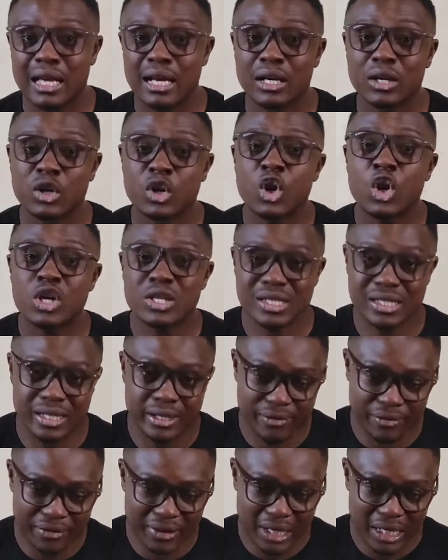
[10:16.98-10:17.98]
cost
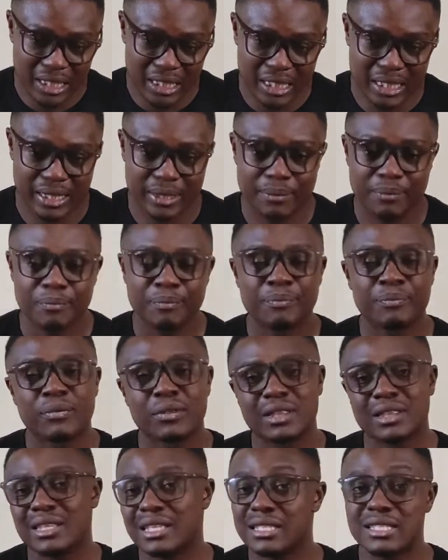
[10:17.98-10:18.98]
differently.
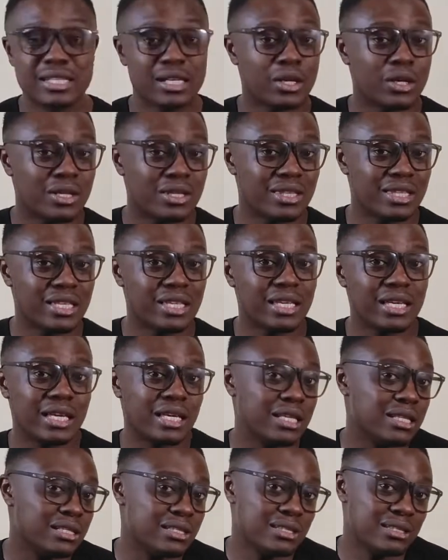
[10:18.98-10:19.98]
The second thing
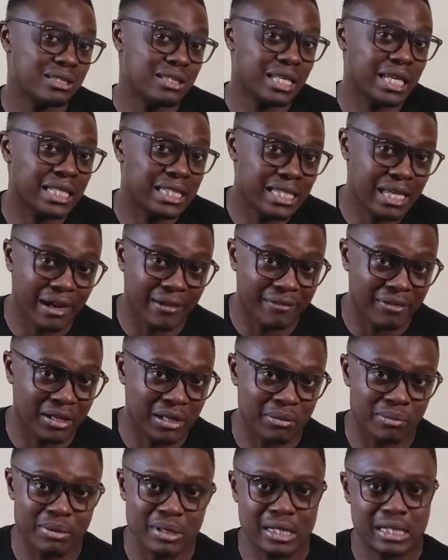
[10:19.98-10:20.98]
is its
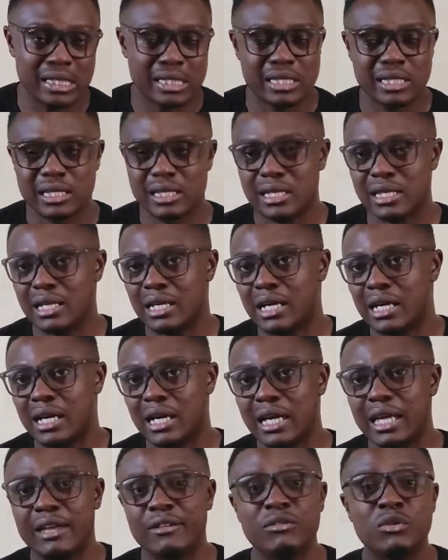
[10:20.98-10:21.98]
availability.
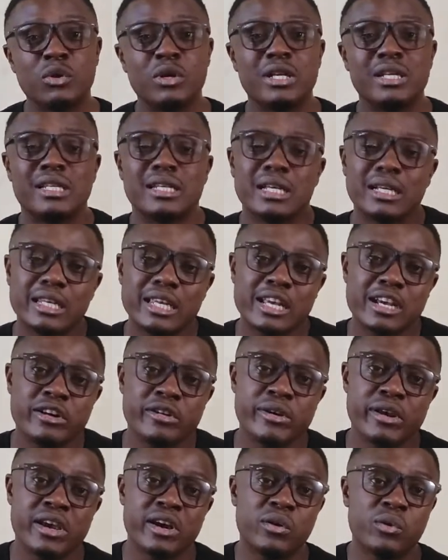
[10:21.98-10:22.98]
If you're in an
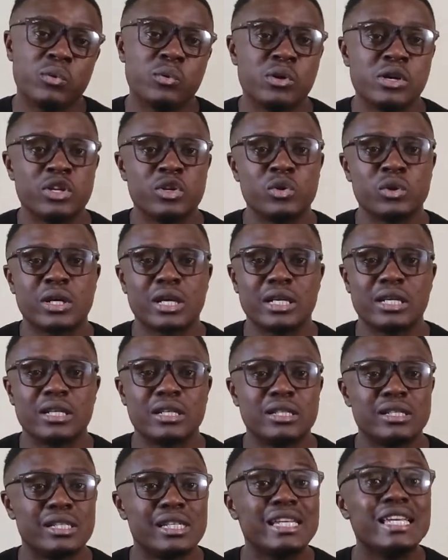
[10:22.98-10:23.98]
area where you cannot
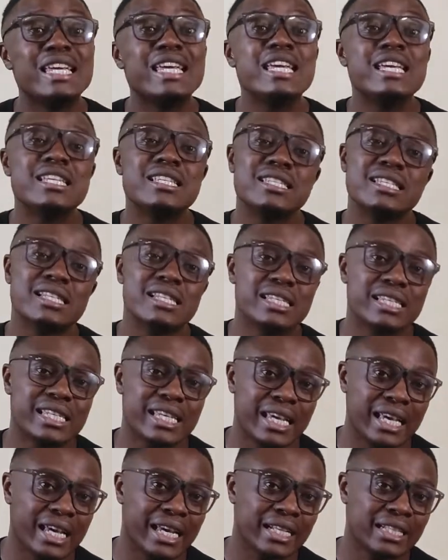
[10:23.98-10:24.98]
easily
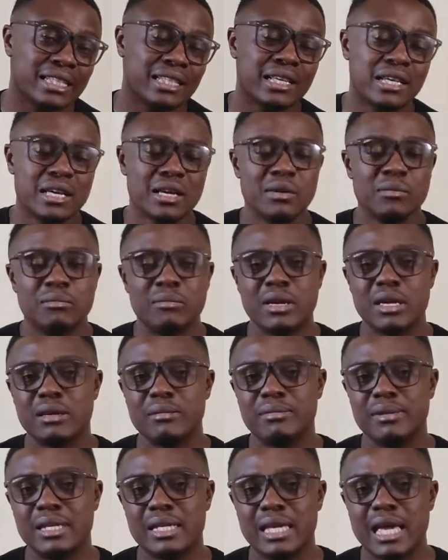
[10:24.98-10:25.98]
get
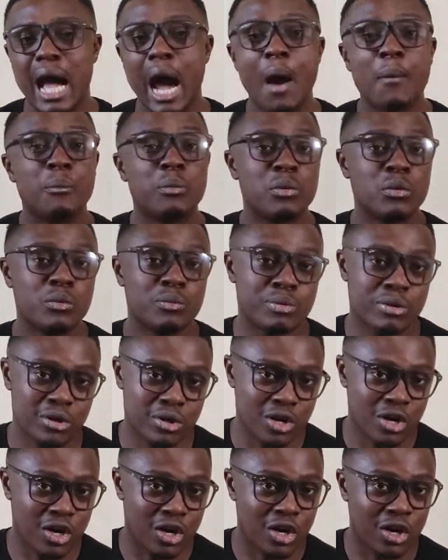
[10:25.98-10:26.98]
maybe Apple
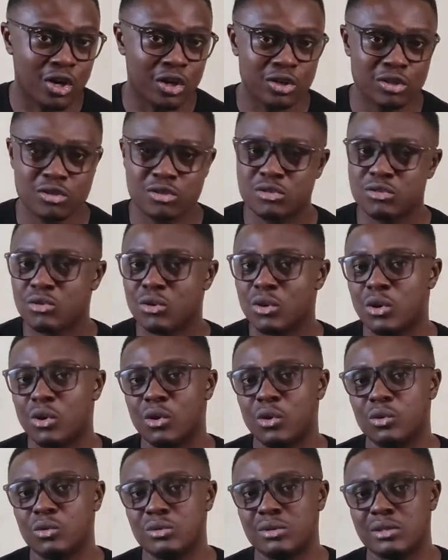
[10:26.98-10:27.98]
products or
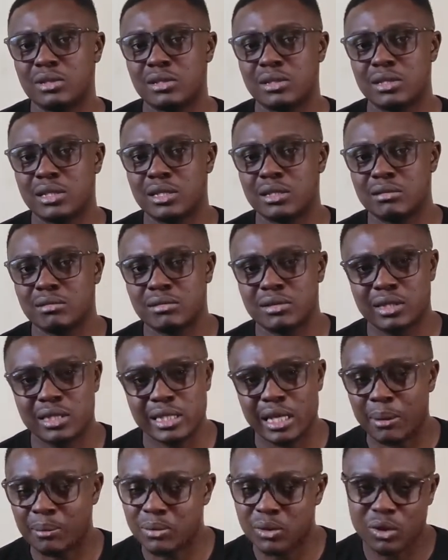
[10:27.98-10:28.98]

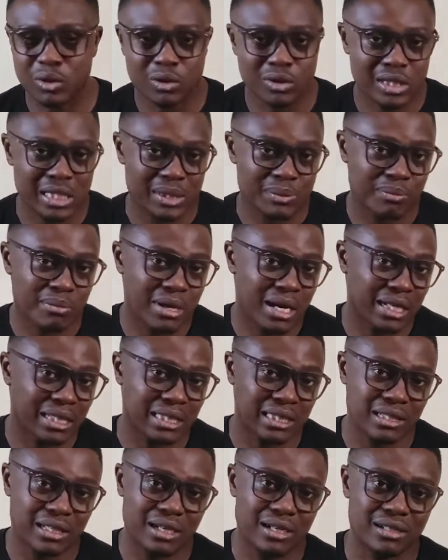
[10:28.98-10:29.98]
Samsung
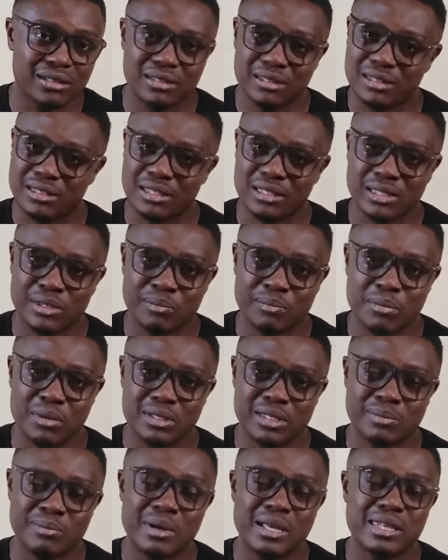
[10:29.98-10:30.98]

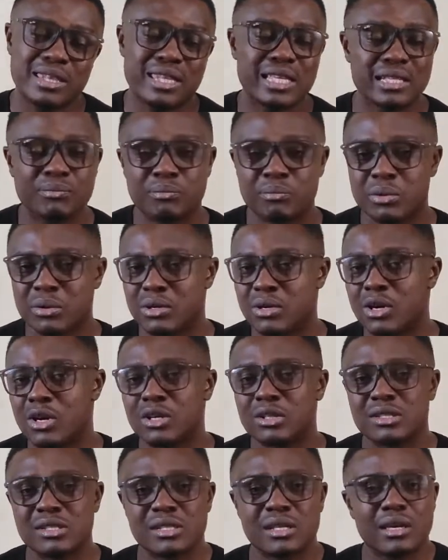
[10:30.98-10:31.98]
smart thing products,